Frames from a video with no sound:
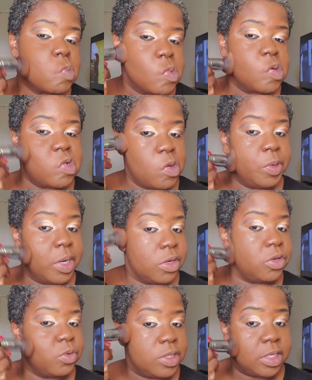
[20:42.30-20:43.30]
So we're gonna
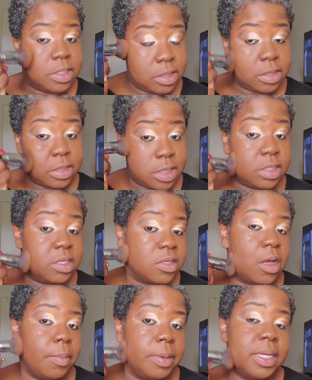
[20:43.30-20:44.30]
do this, get this
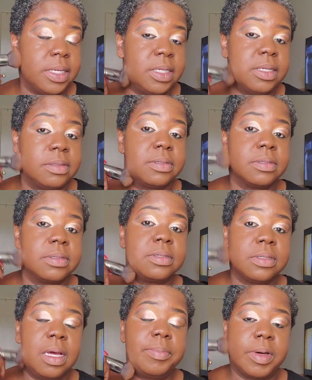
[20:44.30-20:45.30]
all blended.
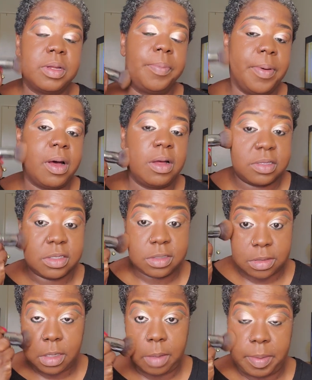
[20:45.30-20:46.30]
I'm gonna pause
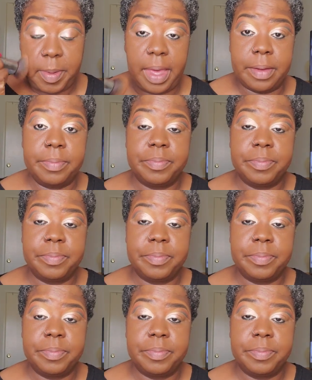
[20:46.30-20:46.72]
this and I'll be back.